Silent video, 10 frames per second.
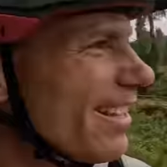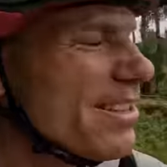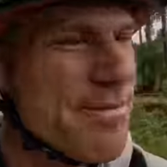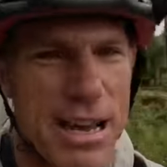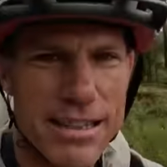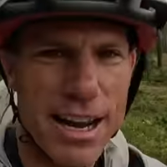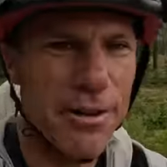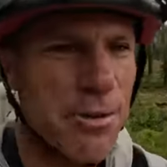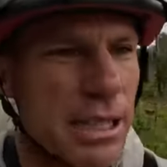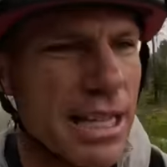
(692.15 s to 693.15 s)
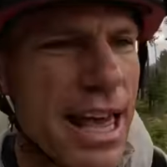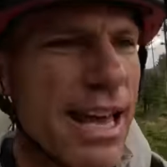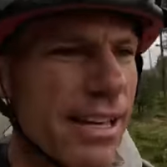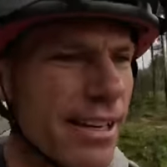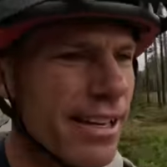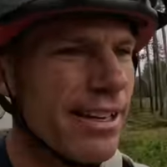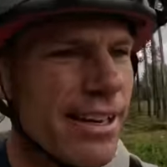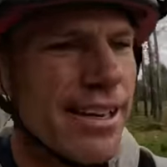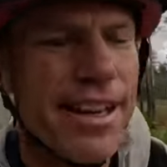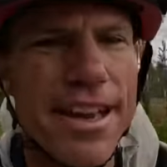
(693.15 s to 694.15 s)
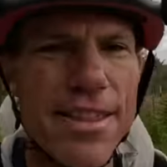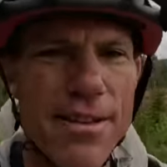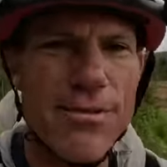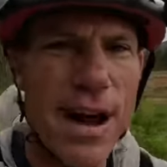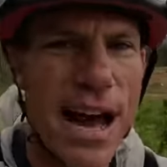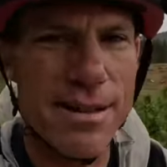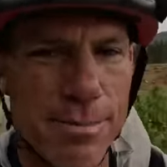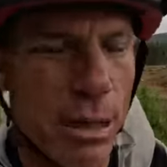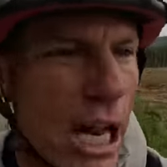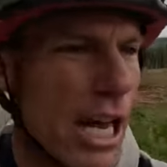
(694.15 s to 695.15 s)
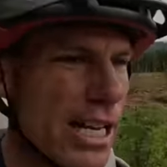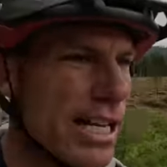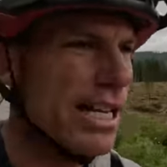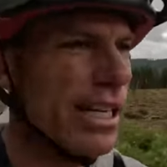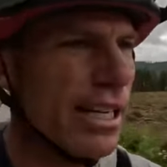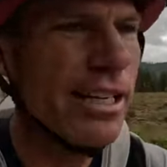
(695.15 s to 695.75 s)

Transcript: It's amazing how quickly they find blood.